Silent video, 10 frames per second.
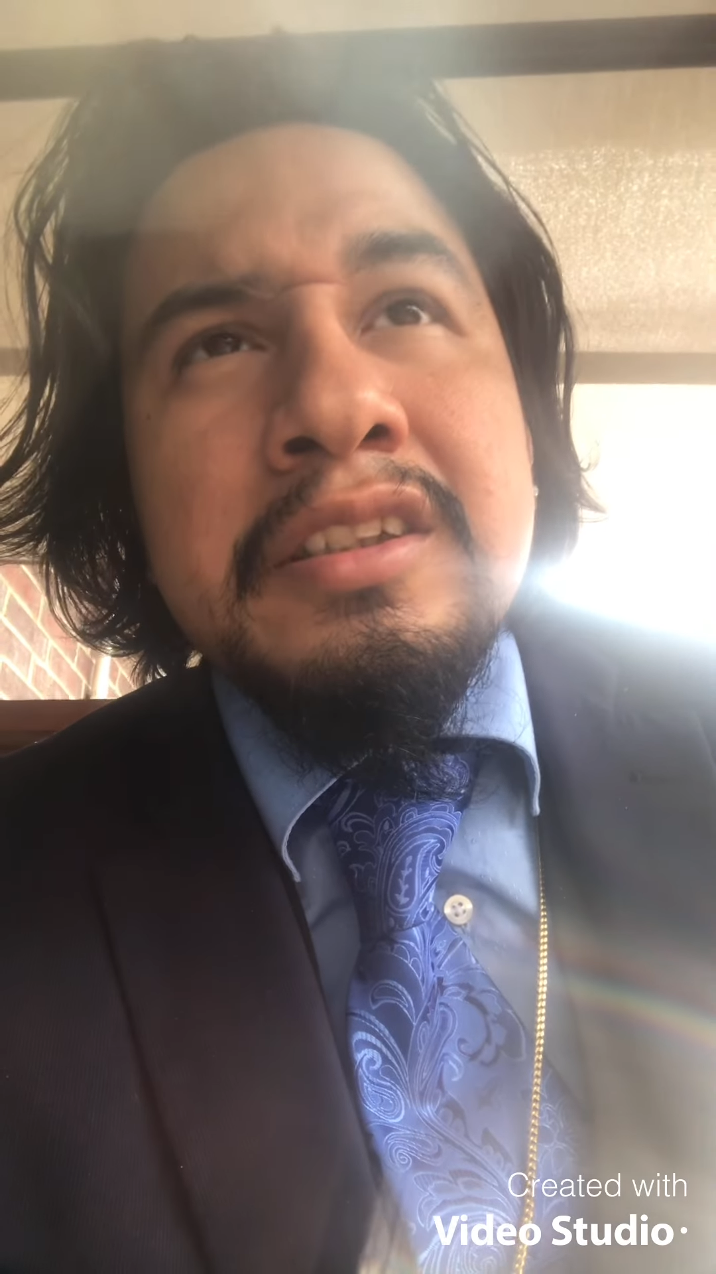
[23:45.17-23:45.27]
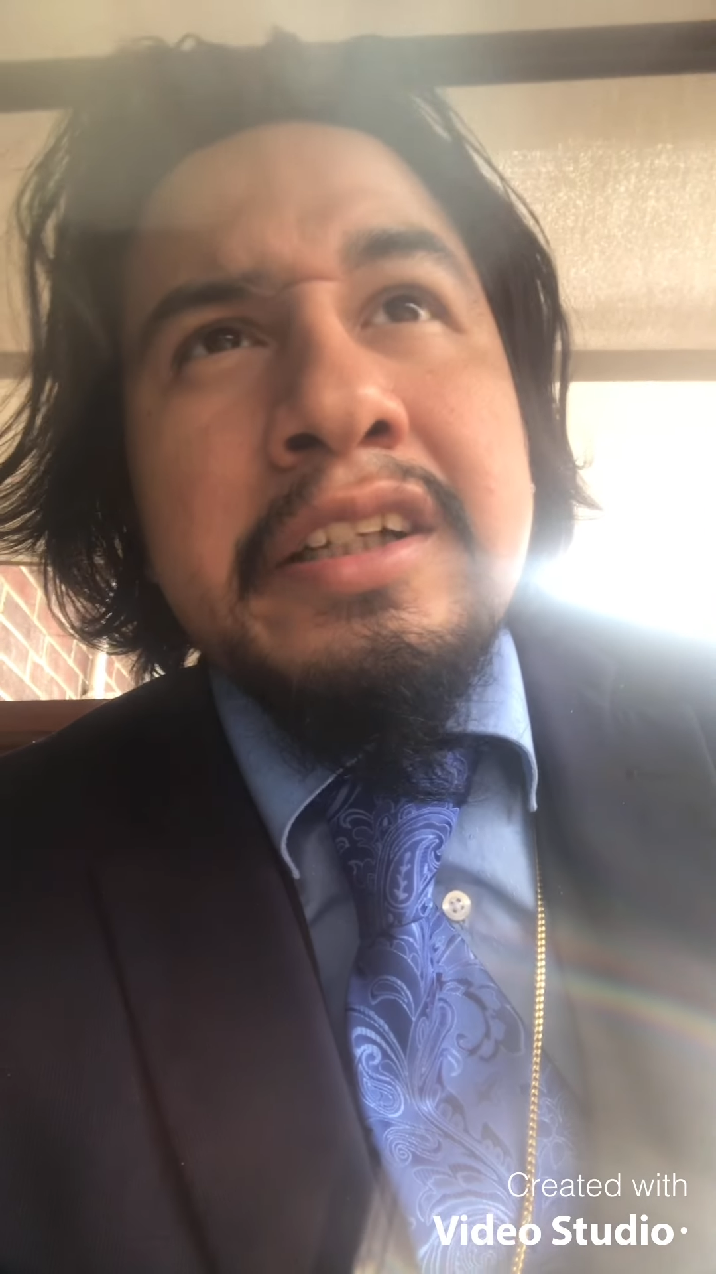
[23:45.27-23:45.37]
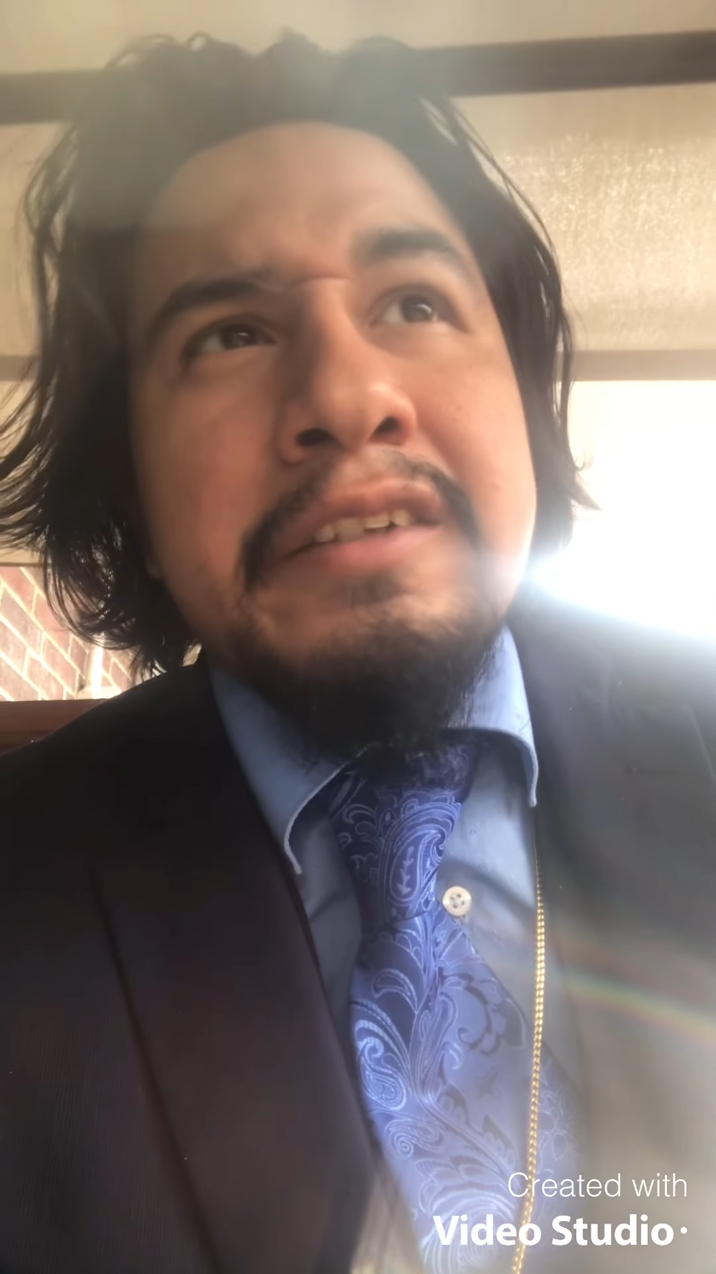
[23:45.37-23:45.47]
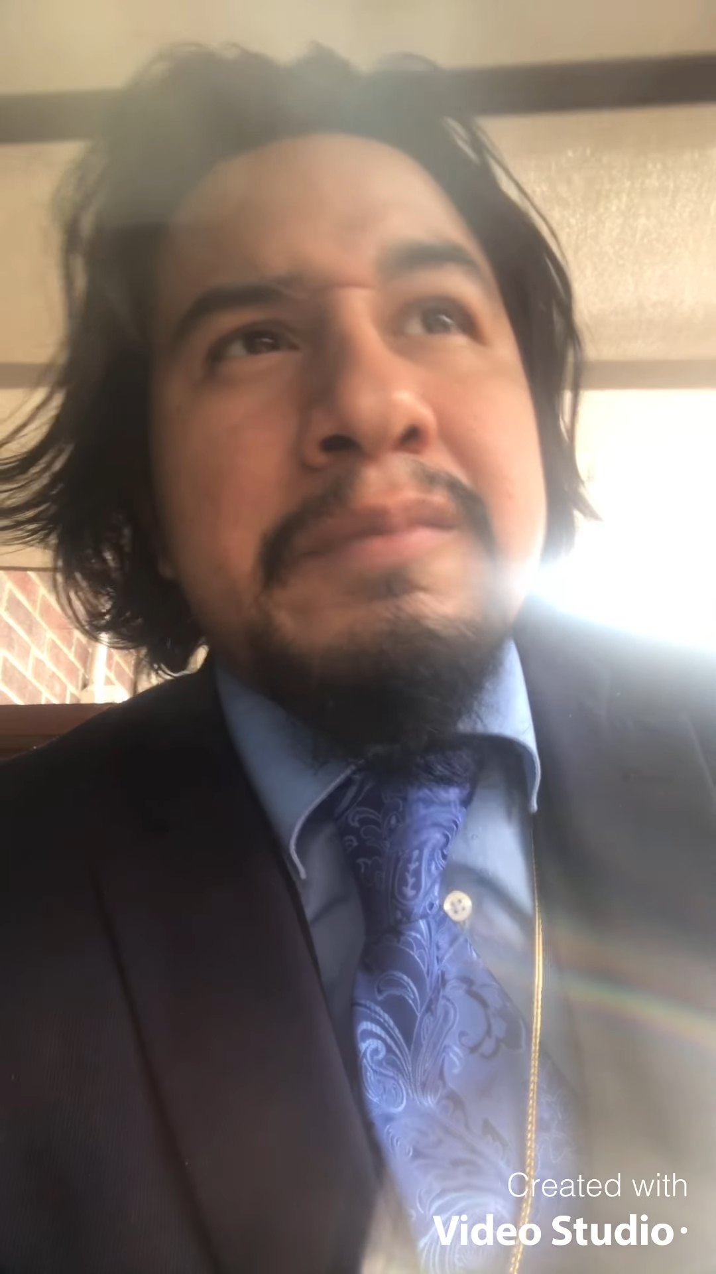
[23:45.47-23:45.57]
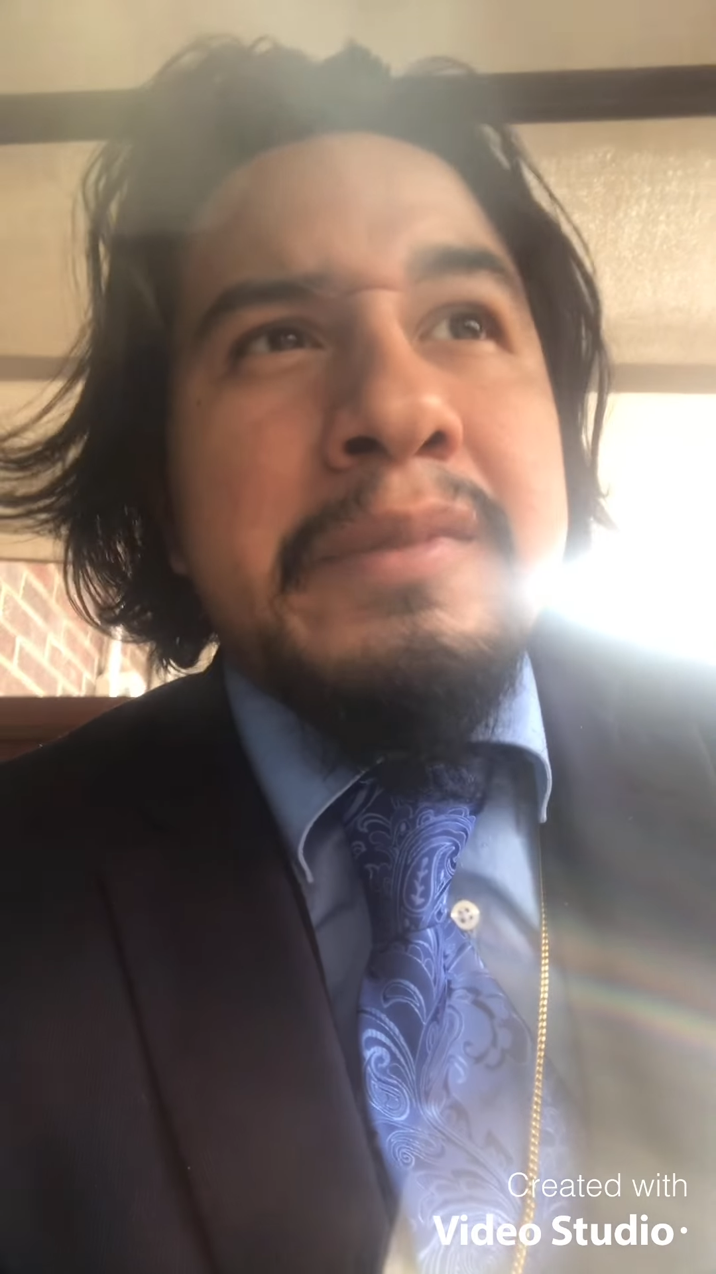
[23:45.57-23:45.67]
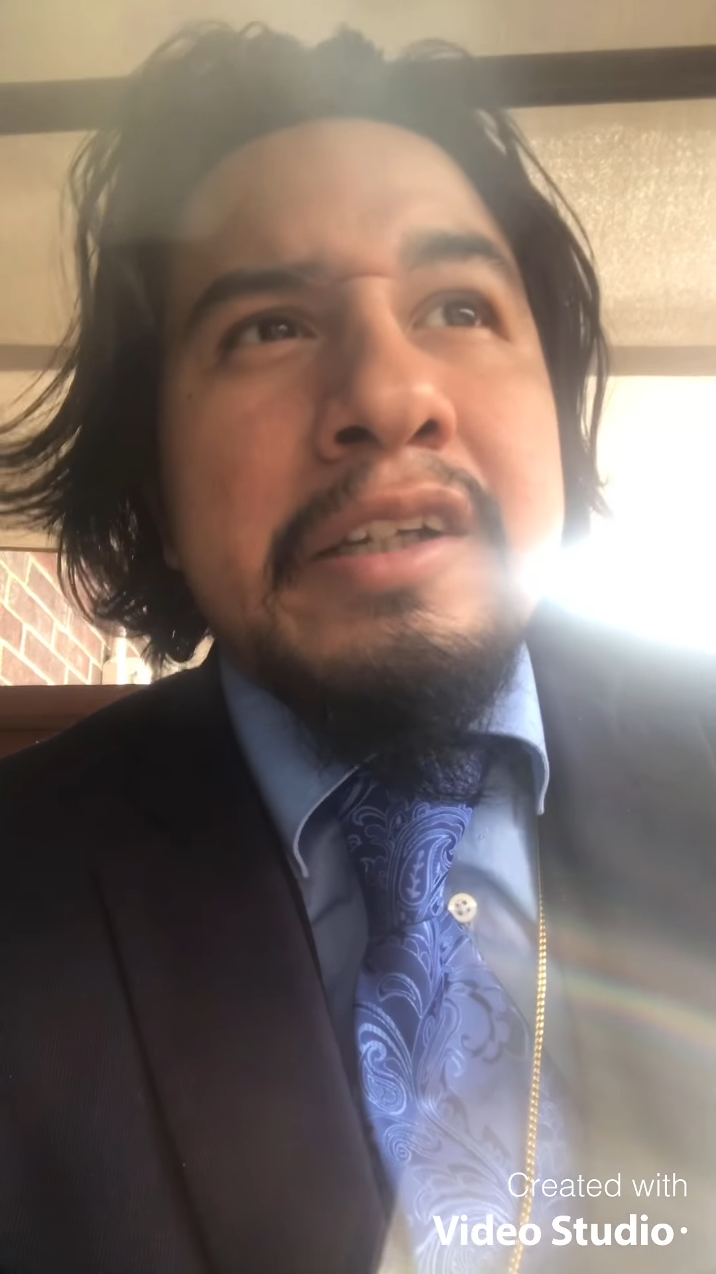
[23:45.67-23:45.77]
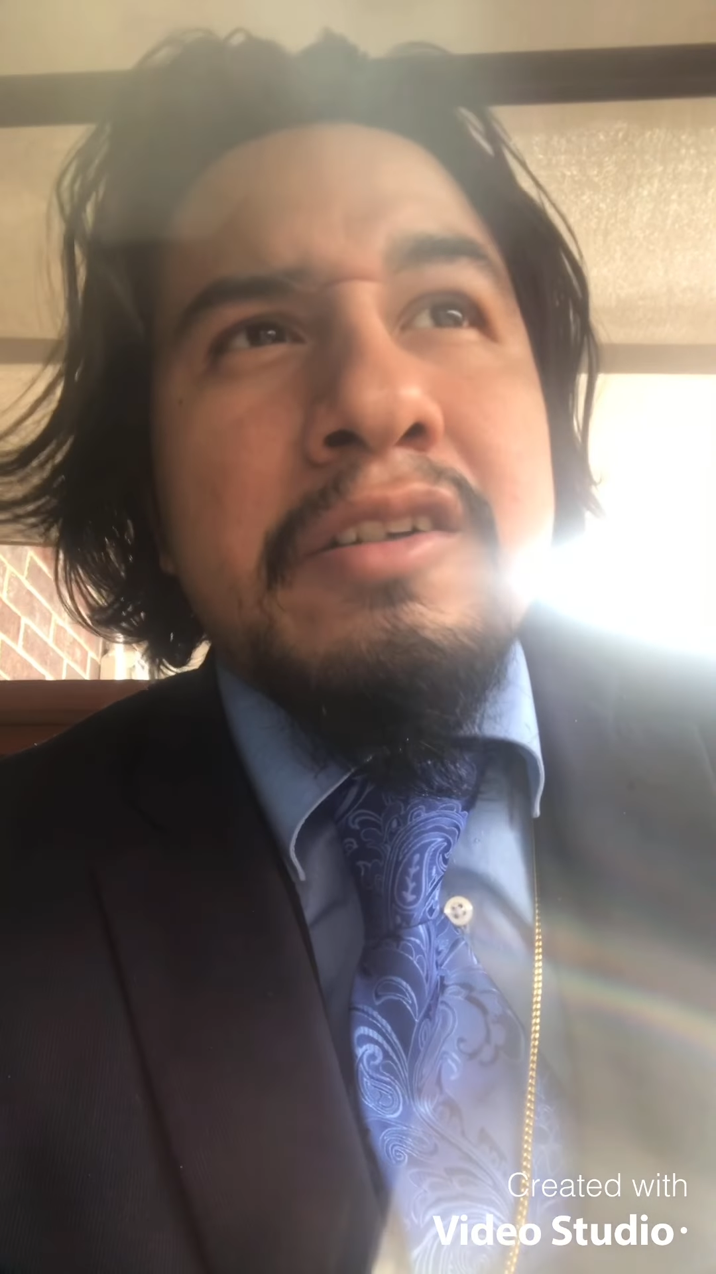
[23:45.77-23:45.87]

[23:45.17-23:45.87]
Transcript: you have my